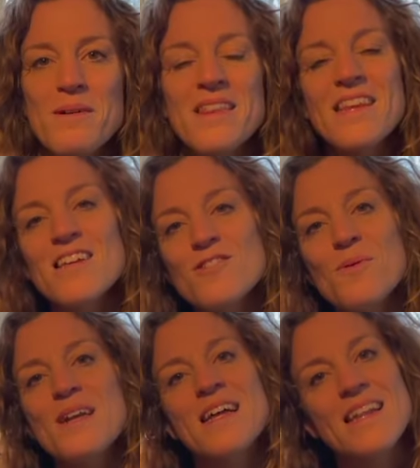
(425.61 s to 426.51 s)
And that's
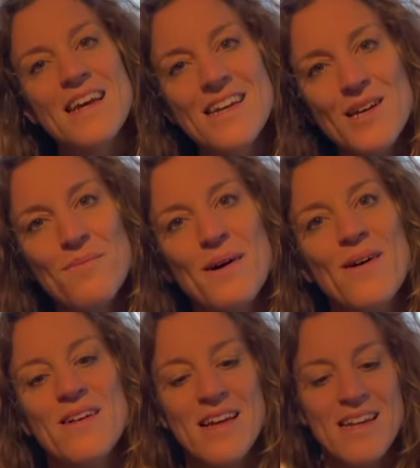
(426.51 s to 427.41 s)
what I like
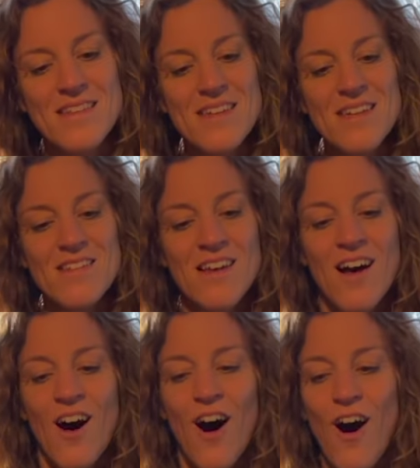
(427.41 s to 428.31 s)
about it. Like, these
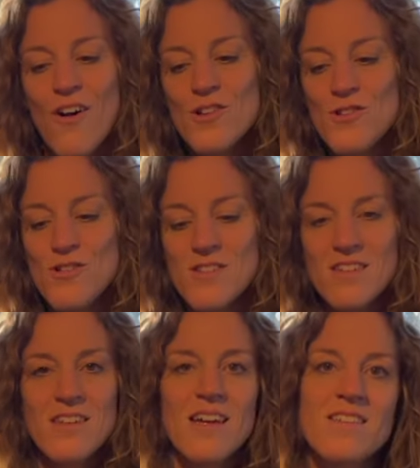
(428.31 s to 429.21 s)
aren't
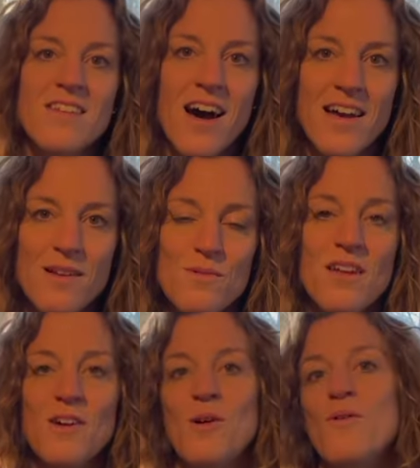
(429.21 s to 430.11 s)
just nice items
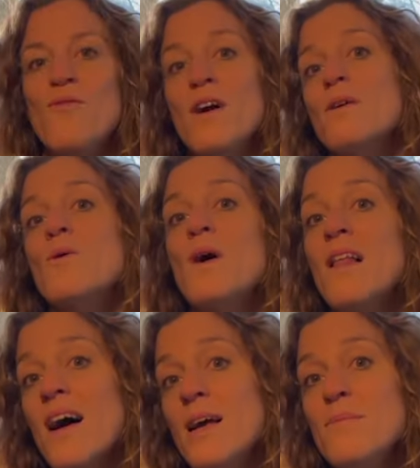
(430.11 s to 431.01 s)
that go very
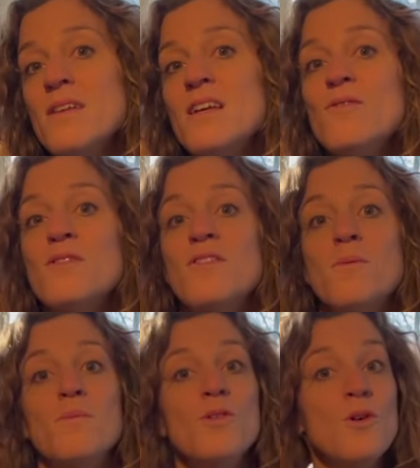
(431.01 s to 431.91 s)
well, I believe, with the
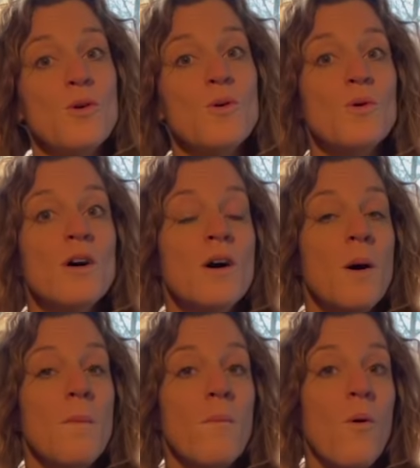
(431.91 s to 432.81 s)
new,
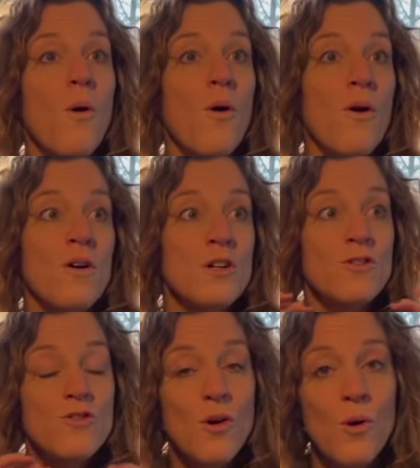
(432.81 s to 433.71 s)
more
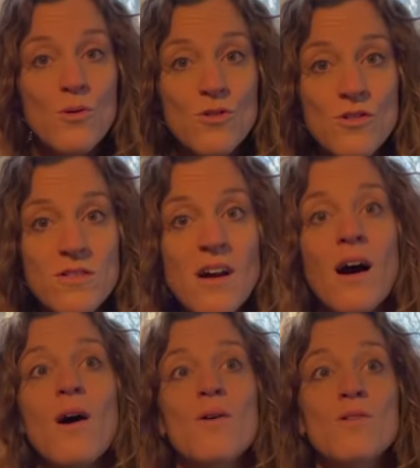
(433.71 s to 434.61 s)
toned
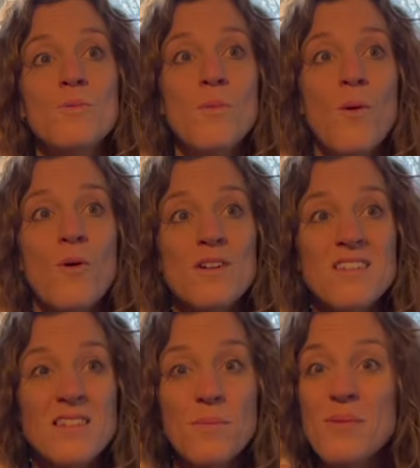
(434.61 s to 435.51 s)
down, more
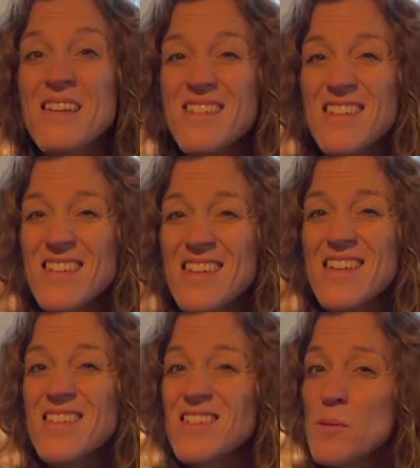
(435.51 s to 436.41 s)

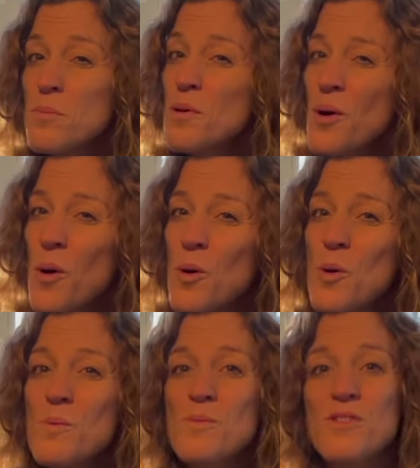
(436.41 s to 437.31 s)
simplicity, simple
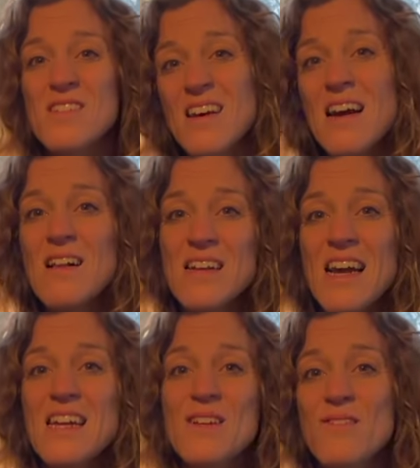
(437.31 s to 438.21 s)
home style
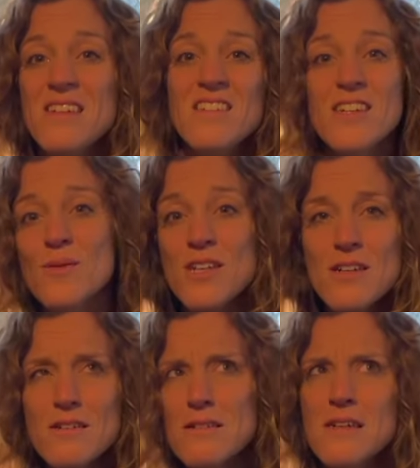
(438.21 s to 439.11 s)
kind of
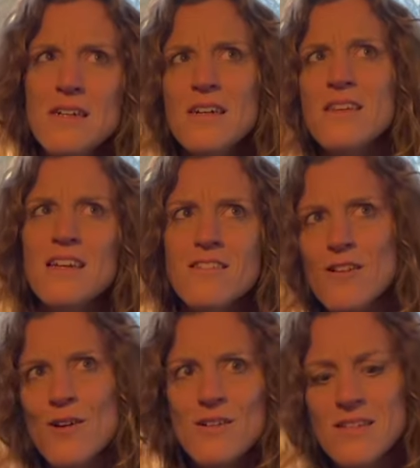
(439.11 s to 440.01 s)
interior. That's a
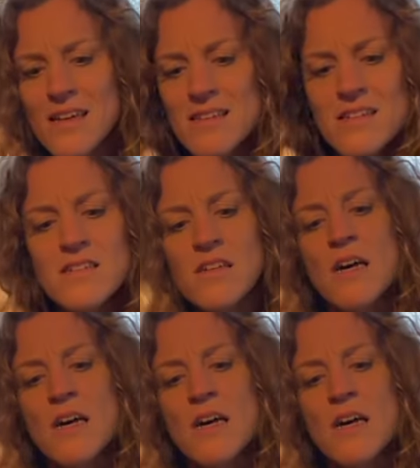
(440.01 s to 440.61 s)
long sentence.